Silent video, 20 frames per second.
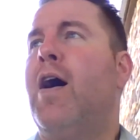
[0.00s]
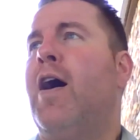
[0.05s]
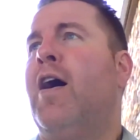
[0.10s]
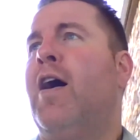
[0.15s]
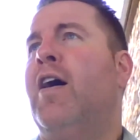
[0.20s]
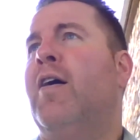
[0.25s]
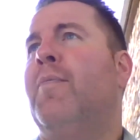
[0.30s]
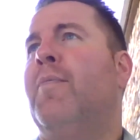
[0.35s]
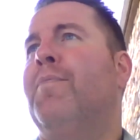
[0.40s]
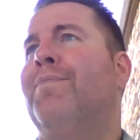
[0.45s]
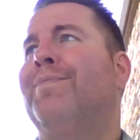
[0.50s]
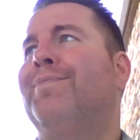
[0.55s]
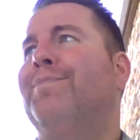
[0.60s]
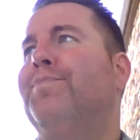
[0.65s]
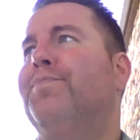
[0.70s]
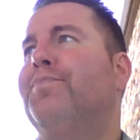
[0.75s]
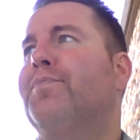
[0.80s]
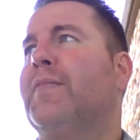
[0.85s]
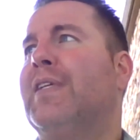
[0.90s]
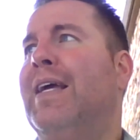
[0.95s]
And
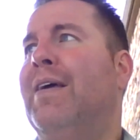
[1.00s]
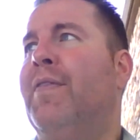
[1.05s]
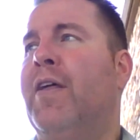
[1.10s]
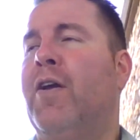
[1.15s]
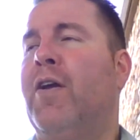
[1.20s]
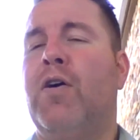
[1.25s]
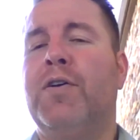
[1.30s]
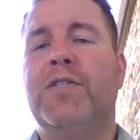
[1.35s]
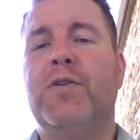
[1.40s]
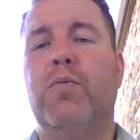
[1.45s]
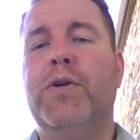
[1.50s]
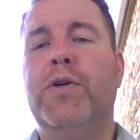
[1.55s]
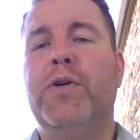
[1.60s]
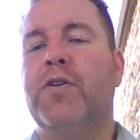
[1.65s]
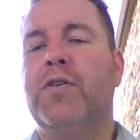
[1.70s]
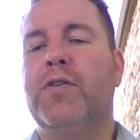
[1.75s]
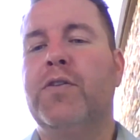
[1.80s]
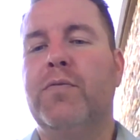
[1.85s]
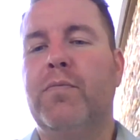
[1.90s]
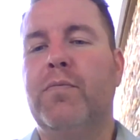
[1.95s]
then also when
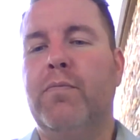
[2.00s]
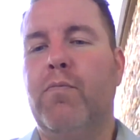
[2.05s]
you're